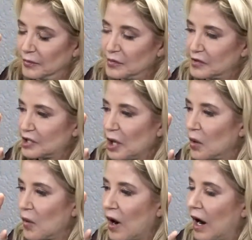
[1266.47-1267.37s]

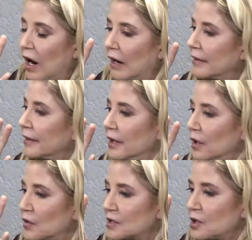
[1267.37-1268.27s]
So,
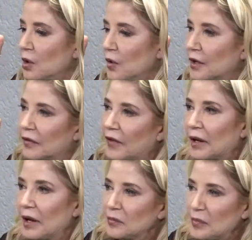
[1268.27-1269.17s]
this whole thing of like,
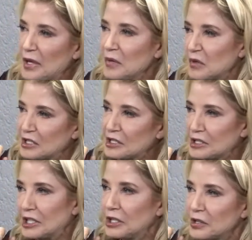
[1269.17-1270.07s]
be
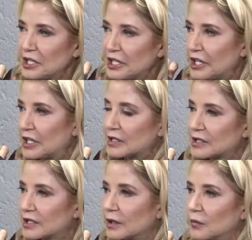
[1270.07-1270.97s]

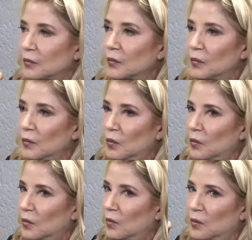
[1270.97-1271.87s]
mysterious.
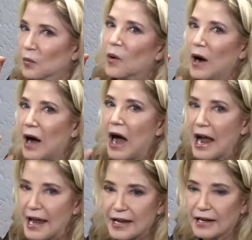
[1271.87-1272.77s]

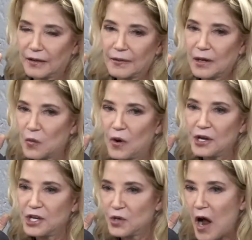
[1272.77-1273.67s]
Why? Like, what
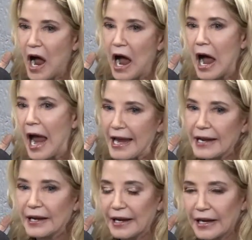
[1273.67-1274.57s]
are you
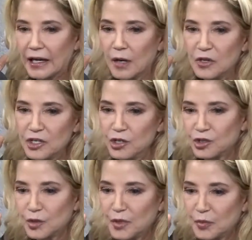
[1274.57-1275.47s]
hiding? I mean,
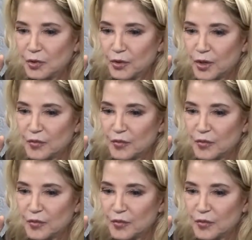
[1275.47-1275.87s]
usually people who are